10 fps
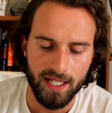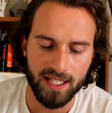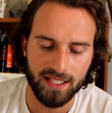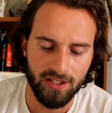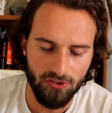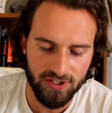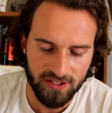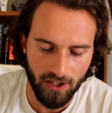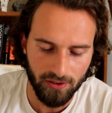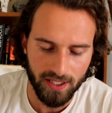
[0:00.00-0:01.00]
It kills
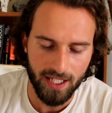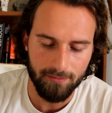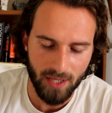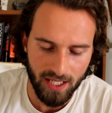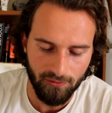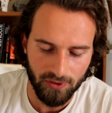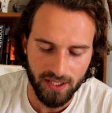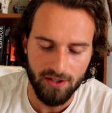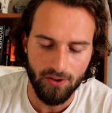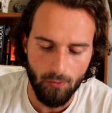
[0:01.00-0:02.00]
slowly and
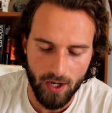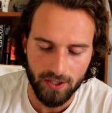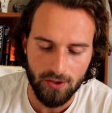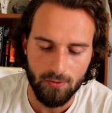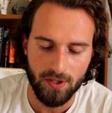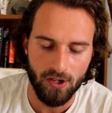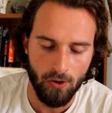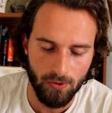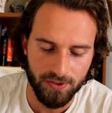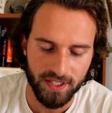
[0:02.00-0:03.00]
painfully the one who
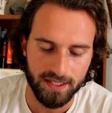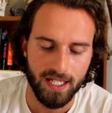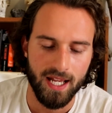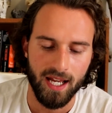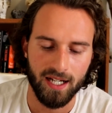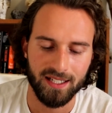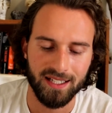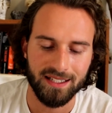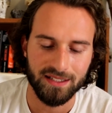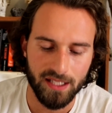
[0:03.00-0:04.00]
withholds it, and
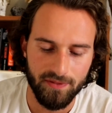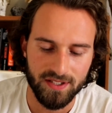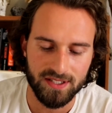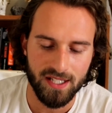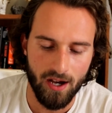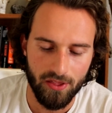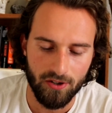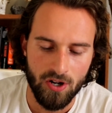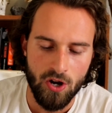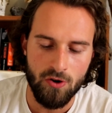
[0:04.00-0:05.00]
it enlivens the
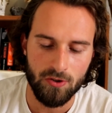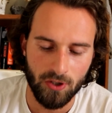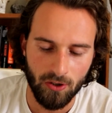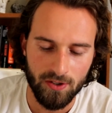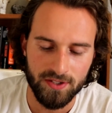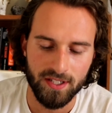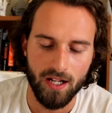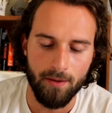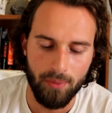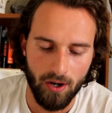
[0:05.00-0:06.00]
other who turns it
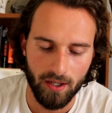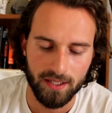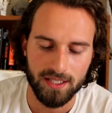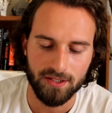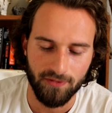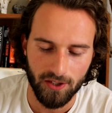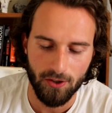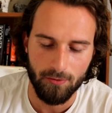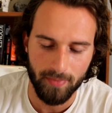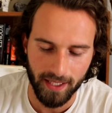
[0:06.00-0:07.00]
upon his
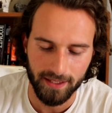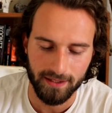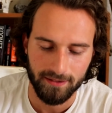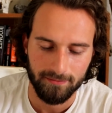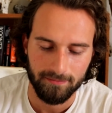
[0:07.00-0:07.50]
fellow men.